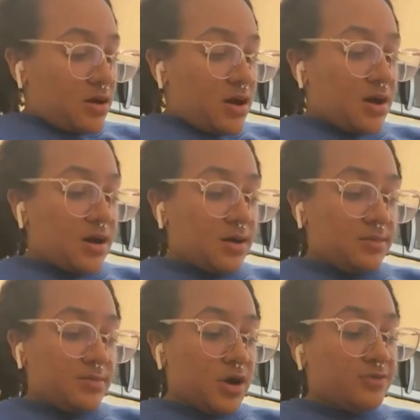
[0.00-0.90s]

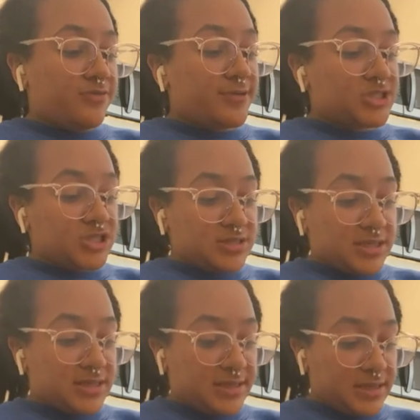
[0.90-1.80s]

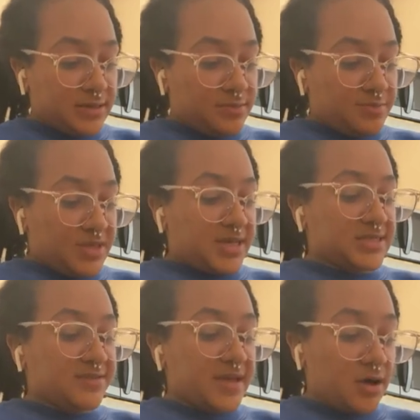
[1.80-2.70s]
unfortunately,
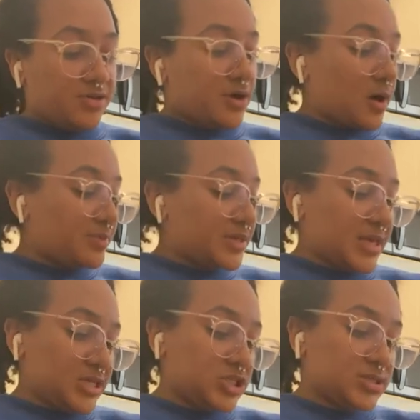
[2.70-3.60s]
because of health
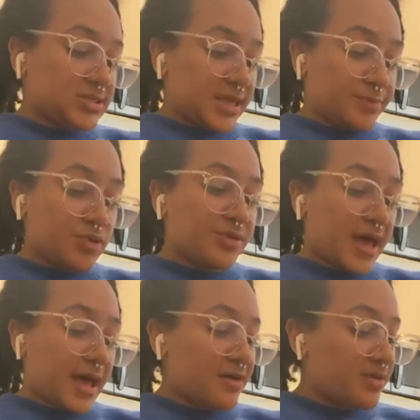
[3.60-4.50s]
complications they both
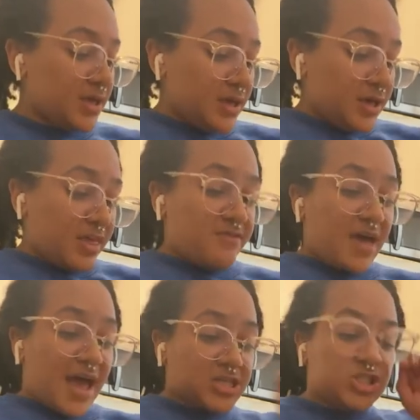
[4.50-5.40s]
have, they've
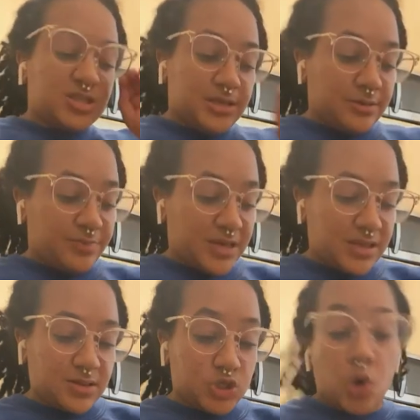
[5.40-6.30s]
actually
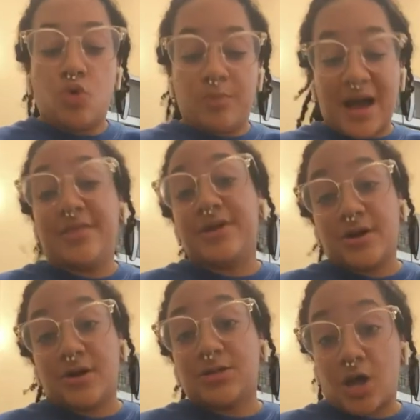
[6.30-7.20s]
been told by
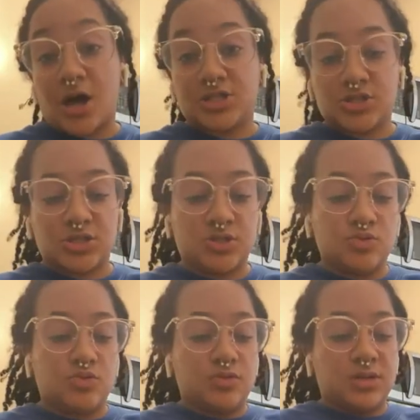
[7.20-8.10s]
their doctor
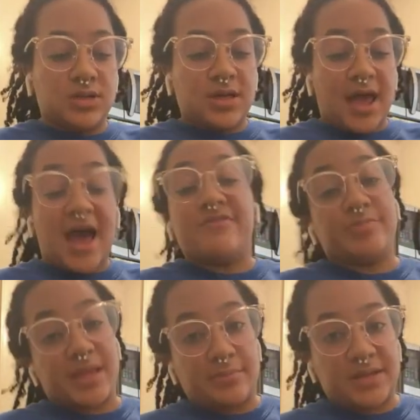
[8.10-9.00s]
to have a
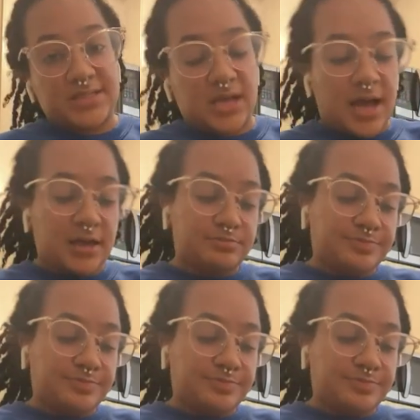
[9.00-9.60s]
plant-based diet.